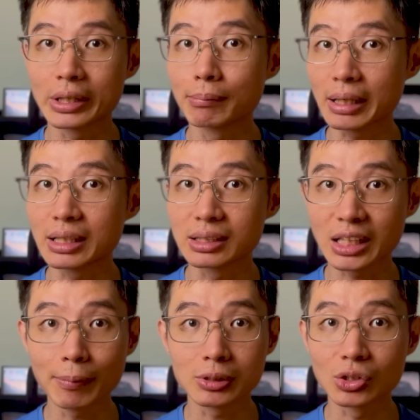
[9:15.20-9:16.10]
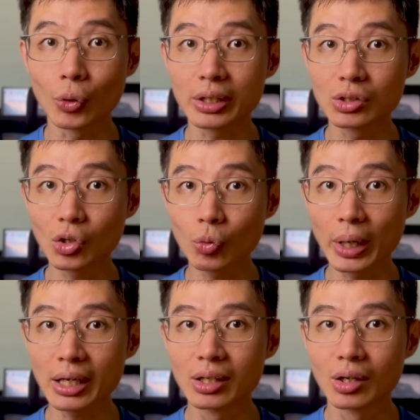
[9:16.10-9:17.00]
the market keeps going
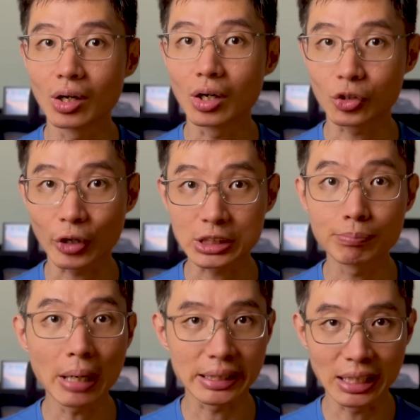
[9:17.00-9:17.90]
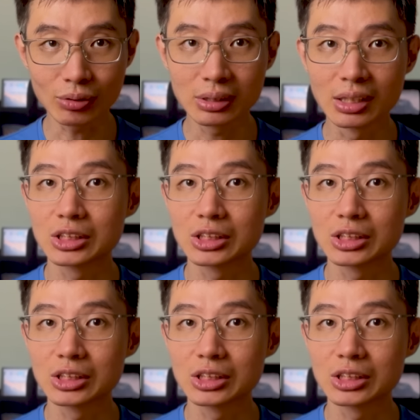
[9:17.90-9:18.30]
nowhere or crashing back down,